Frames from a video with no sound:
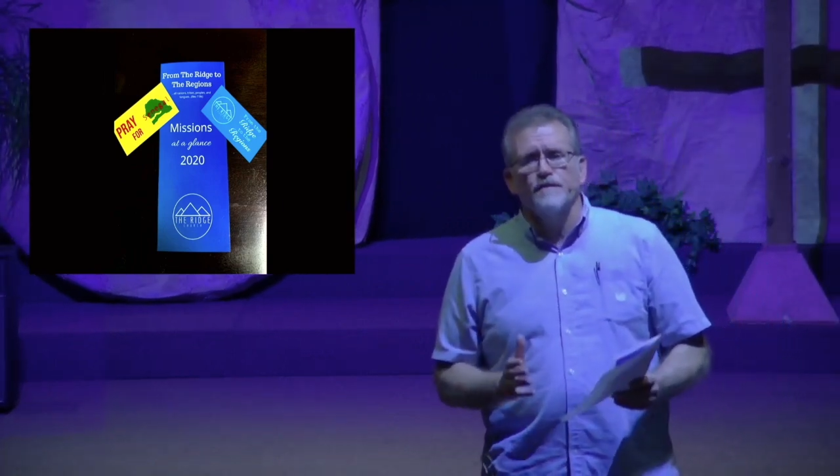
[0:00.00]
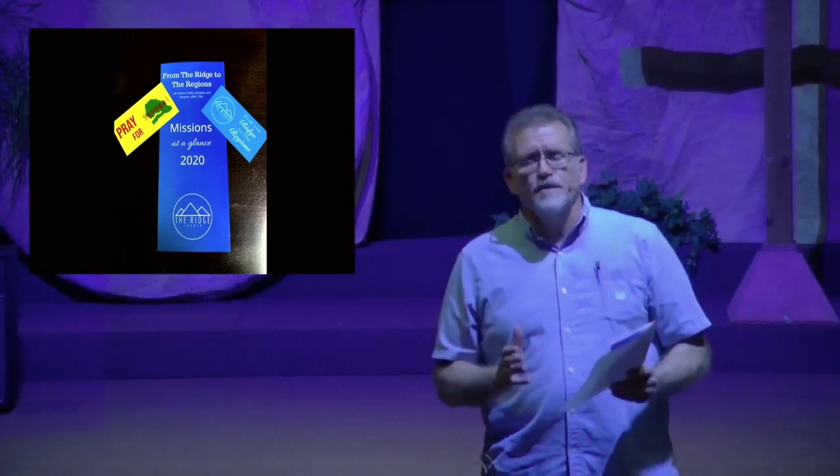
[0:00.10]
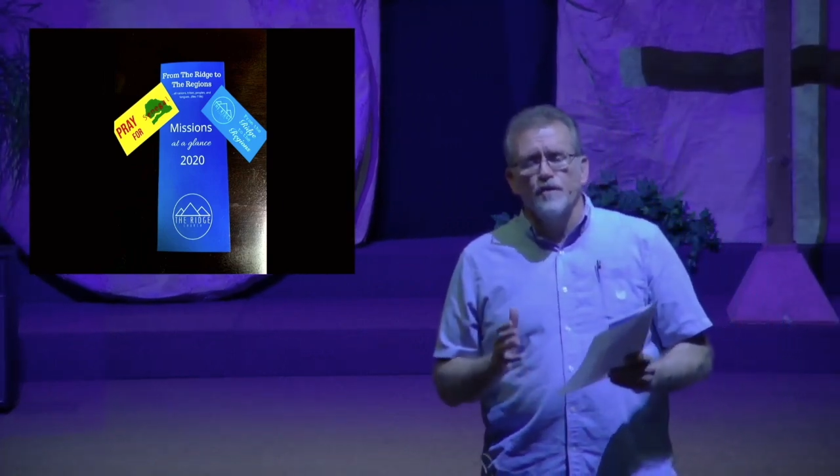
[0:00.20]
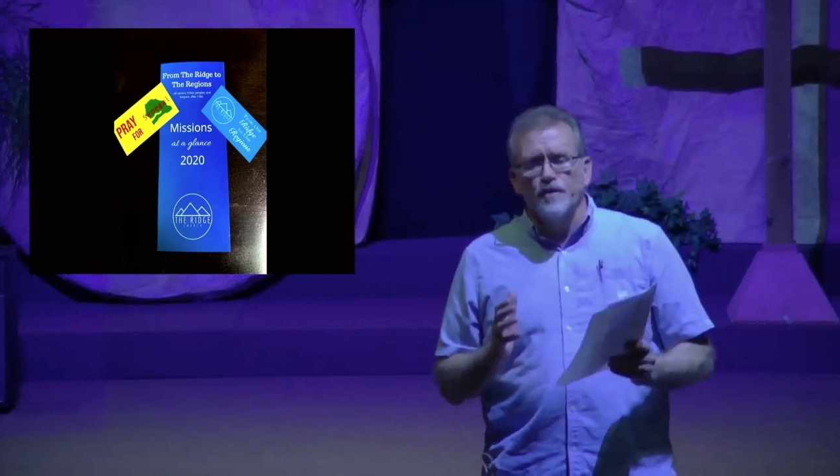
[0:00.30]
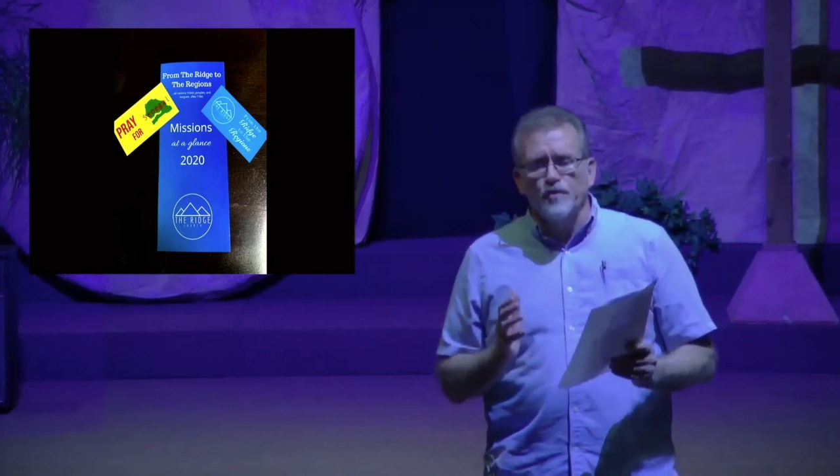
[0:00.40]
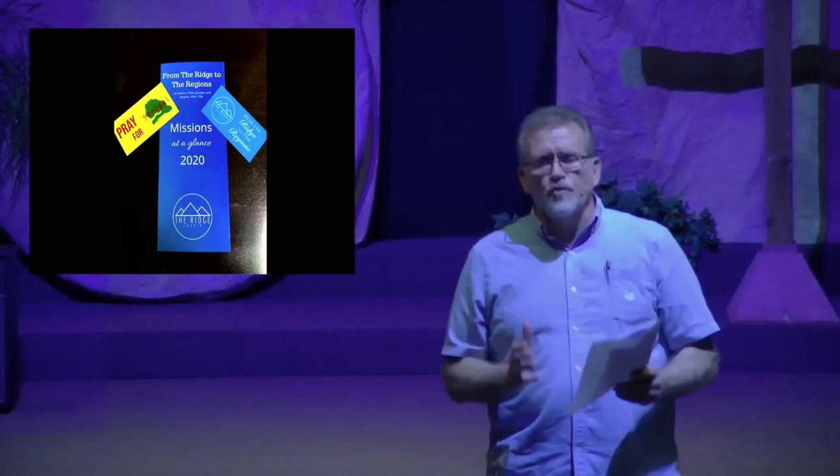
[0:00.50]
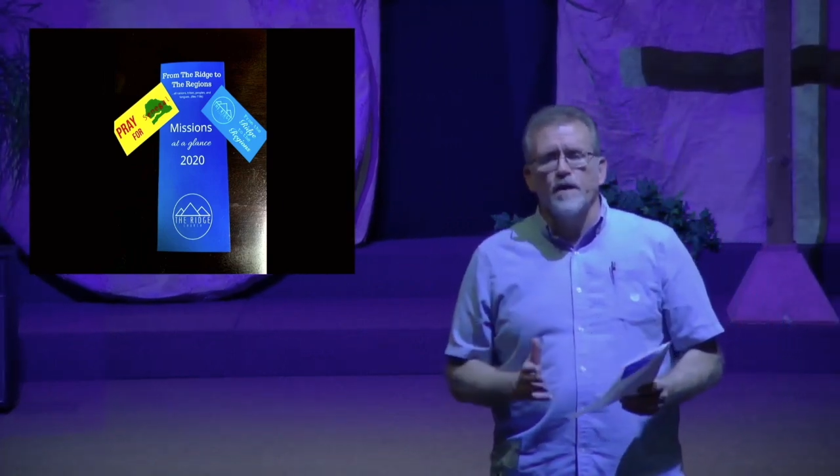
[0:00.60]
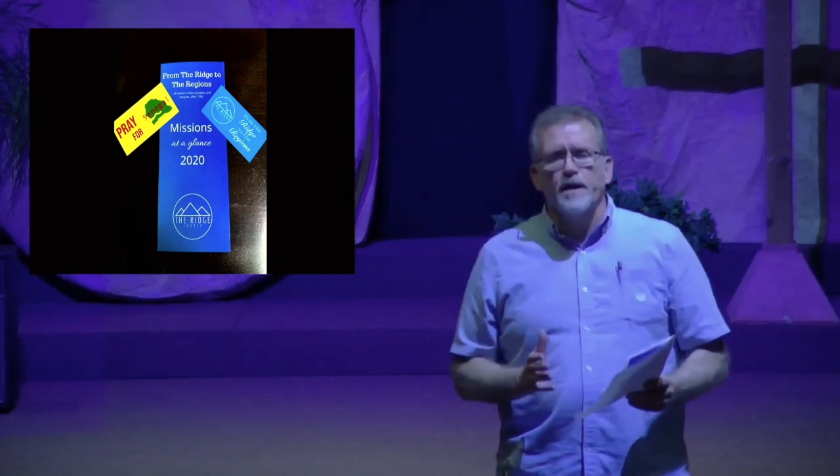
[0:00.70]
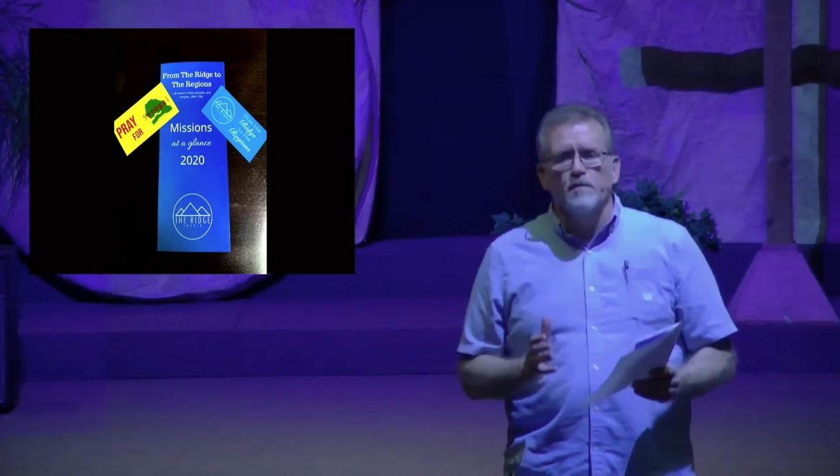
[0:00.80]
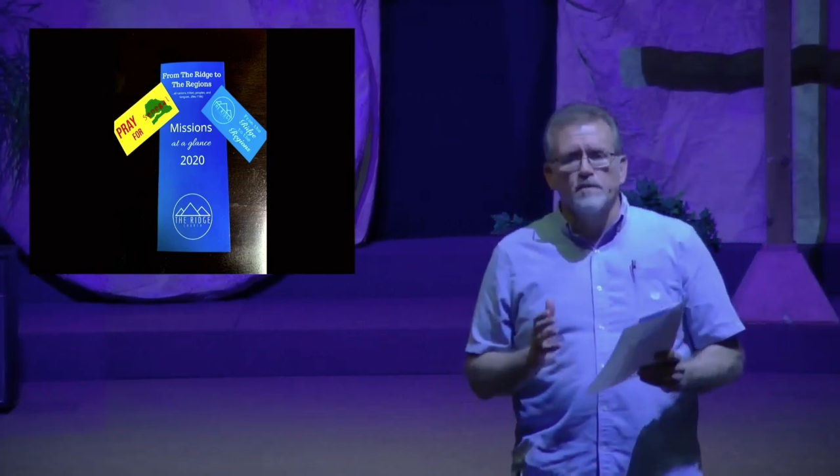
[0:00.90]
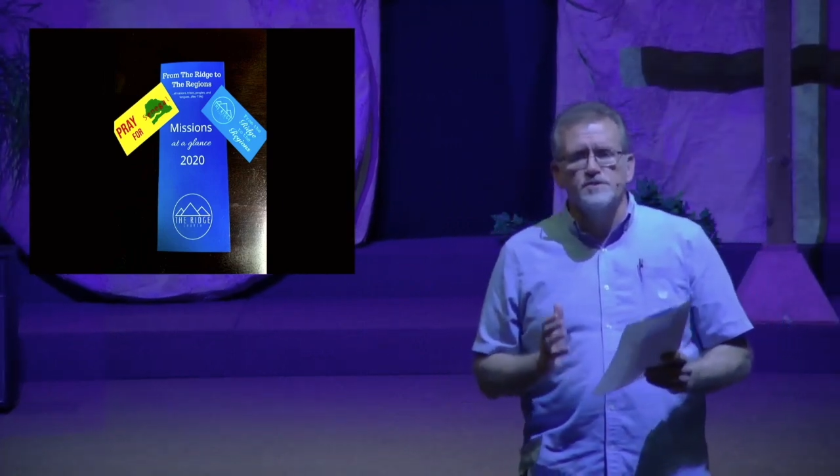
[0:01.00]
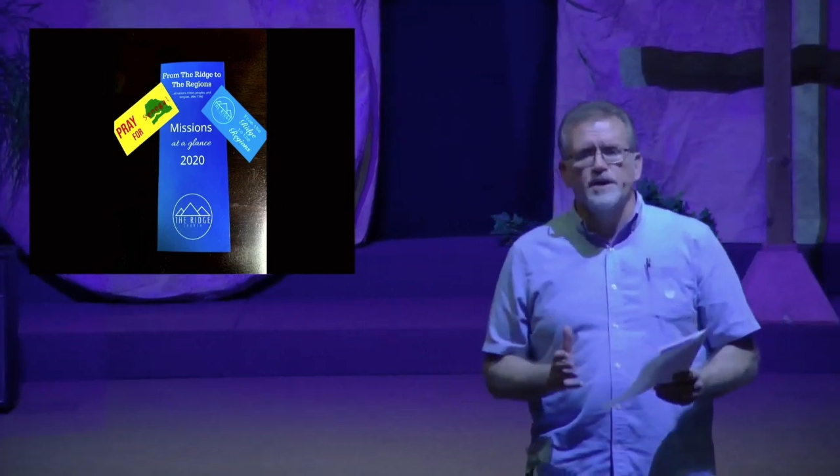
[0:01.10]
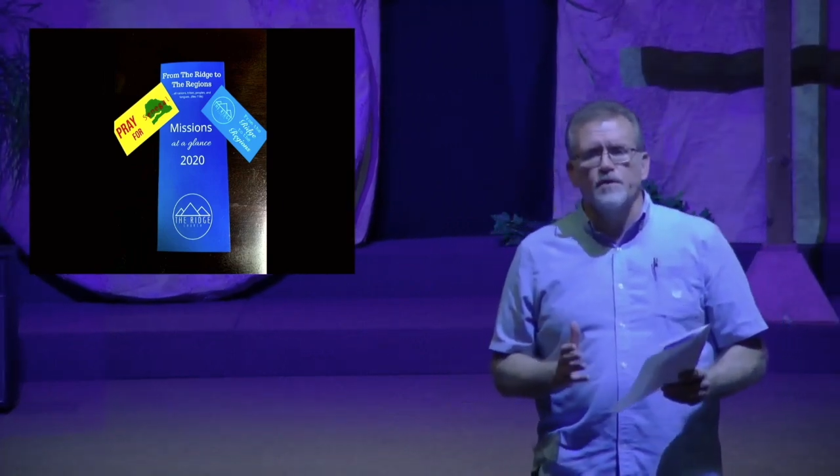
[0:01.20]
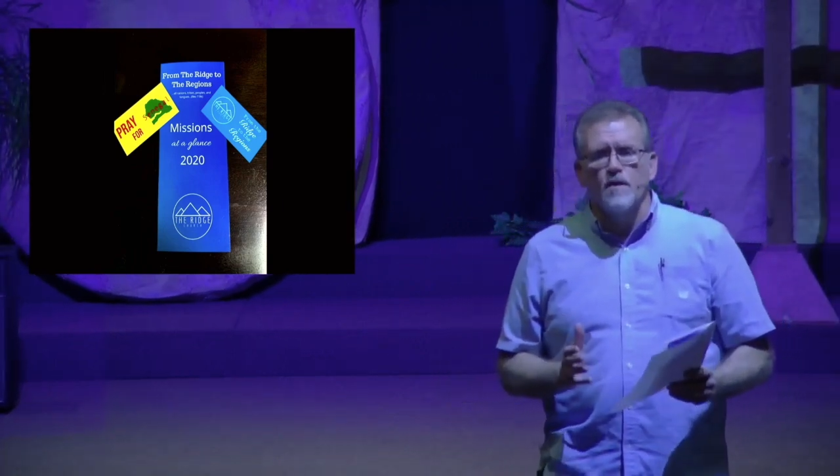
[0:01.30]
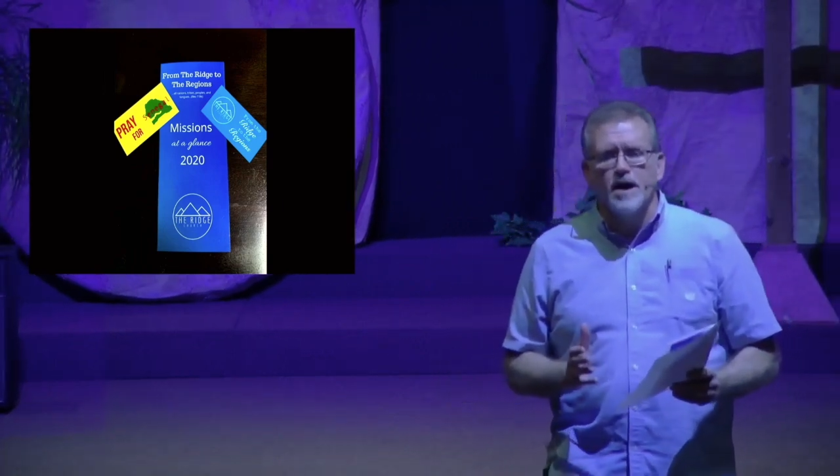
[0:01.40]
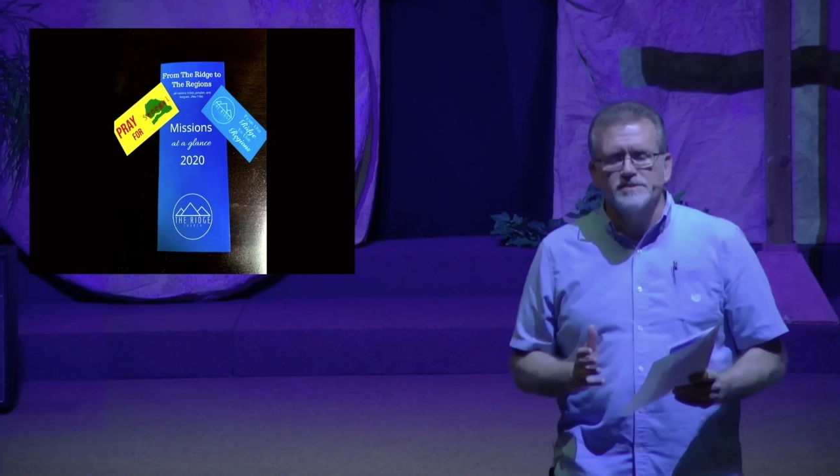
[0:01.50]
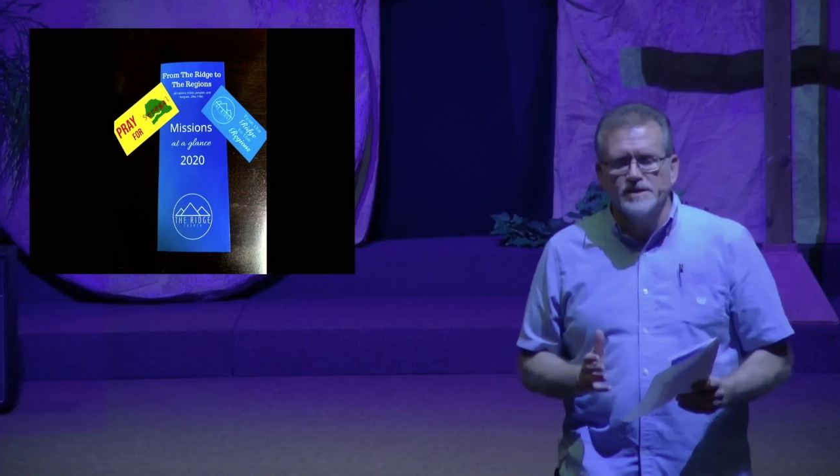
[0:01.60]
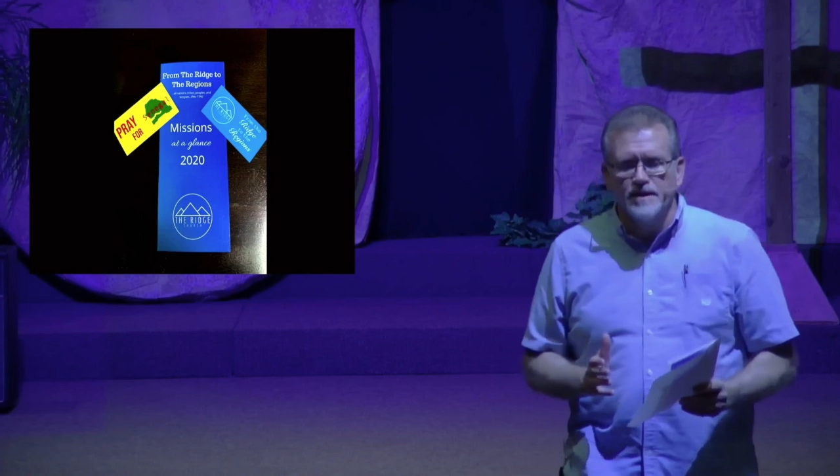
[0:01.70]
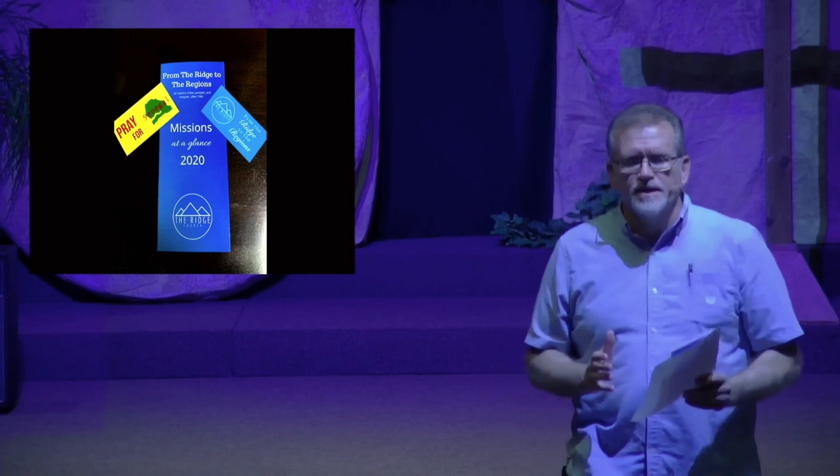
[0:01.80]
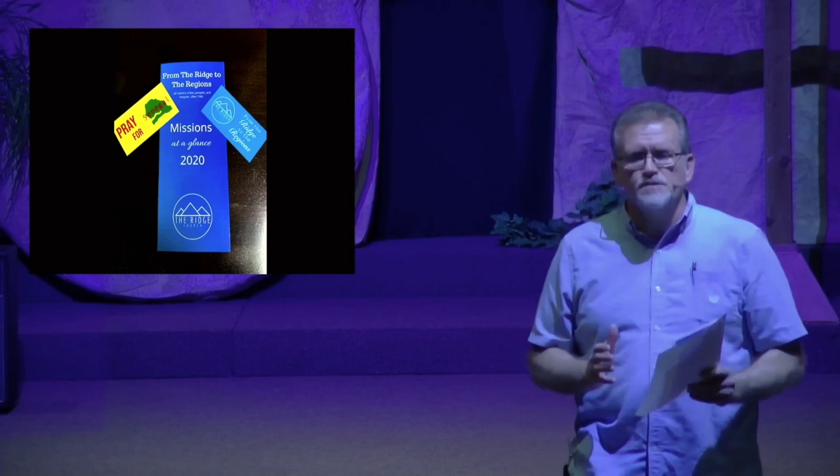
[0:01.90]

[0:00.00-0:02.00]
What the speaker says: for your incredible generosity.